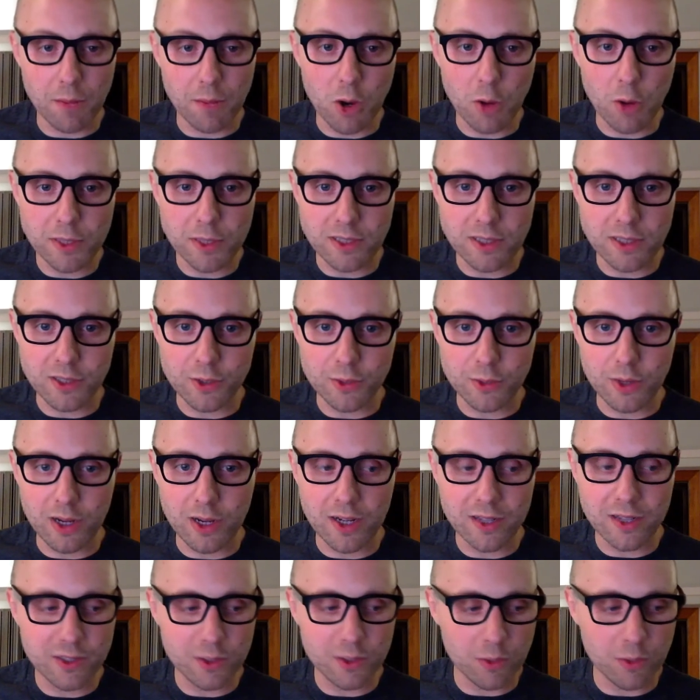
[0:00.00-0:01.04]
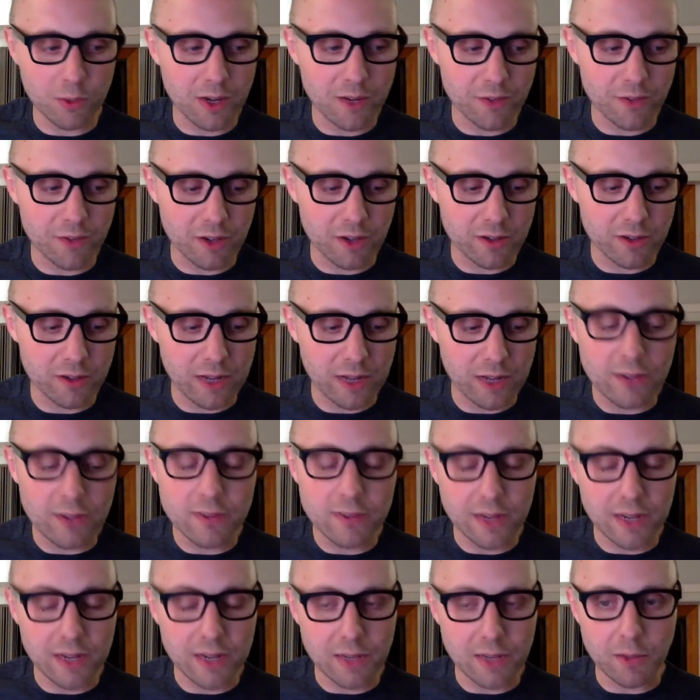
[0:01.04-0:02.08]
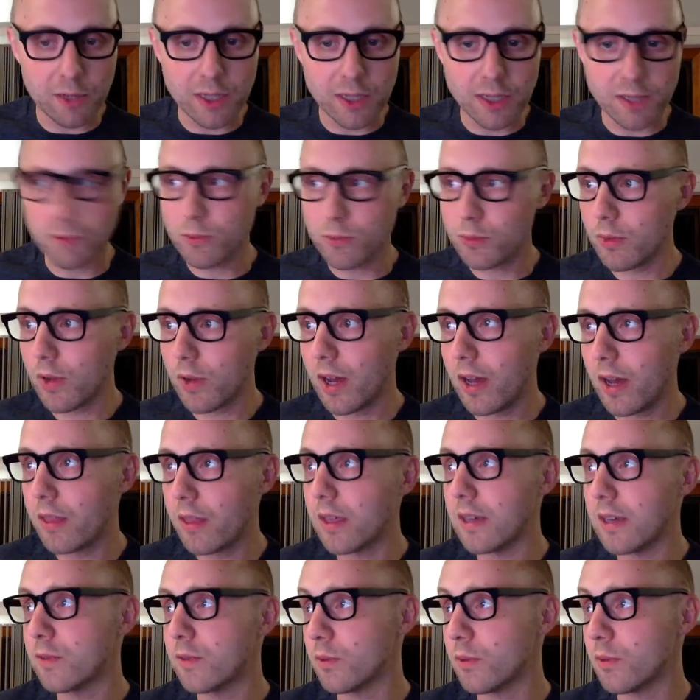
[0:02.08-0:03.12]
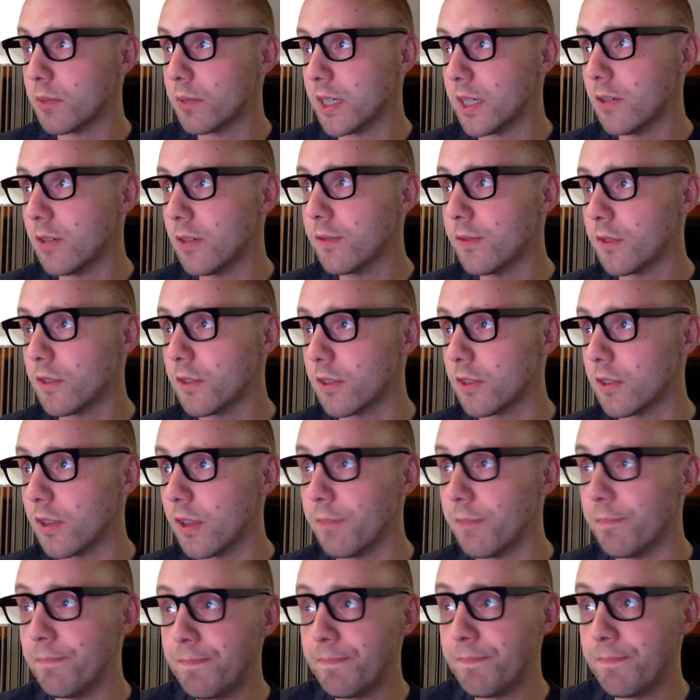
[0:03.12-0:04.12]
open to whatever else anybody thinks would be useful to them.